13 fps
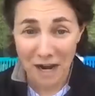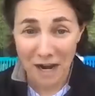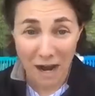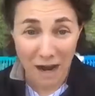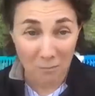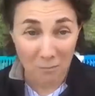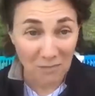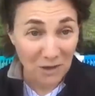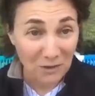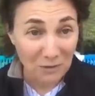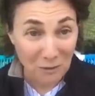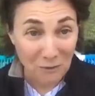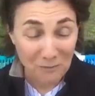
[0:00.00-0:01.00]
you
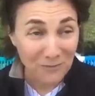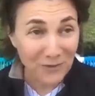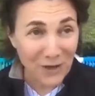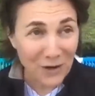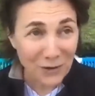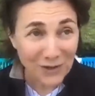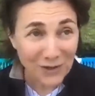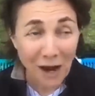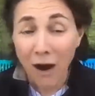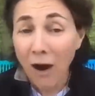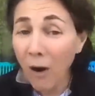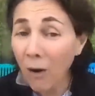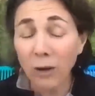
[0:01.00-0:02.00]
know, there's a
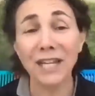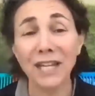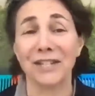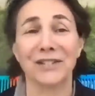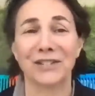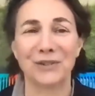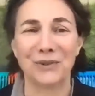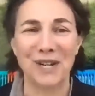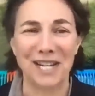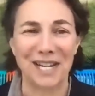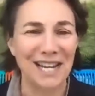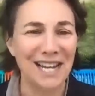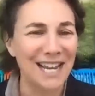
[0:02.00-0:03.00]
whole history